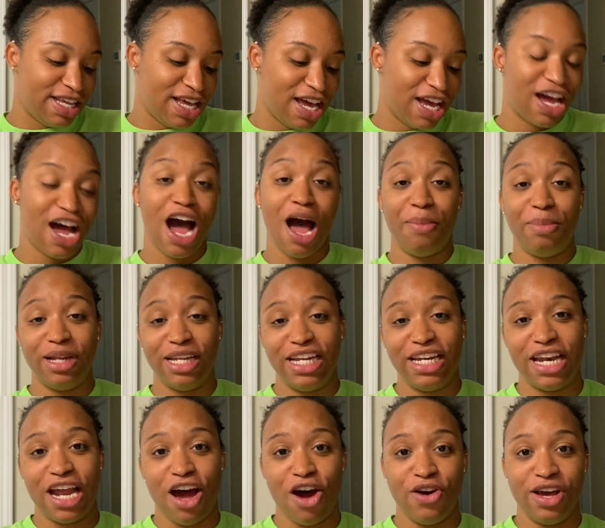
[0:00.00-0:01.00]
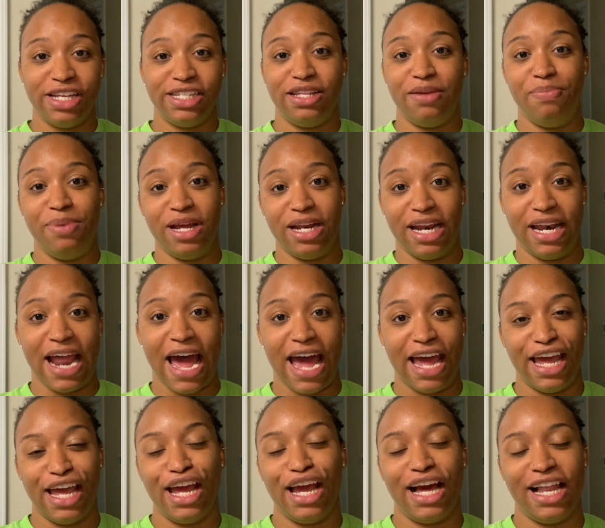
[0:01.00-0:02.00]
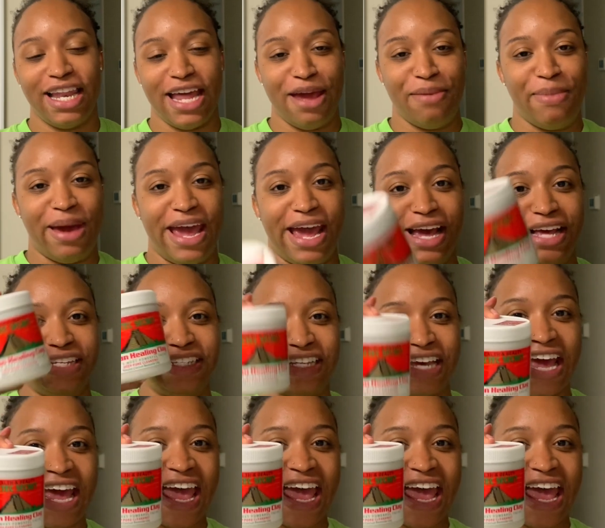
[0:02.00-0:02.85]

commonly known as the Bentonite clay mask.